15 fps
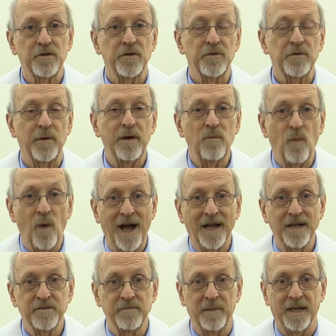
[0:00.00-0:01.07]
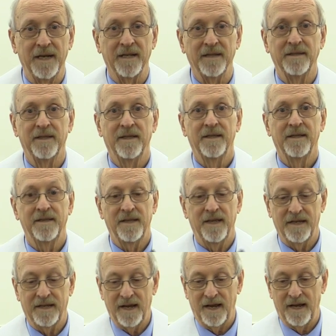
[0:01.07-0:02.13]
the three wise men
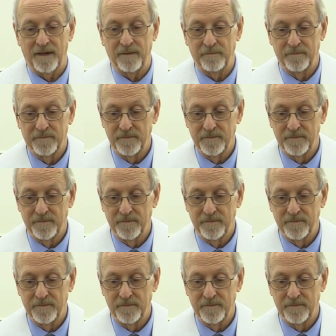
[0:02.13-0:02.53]
that came.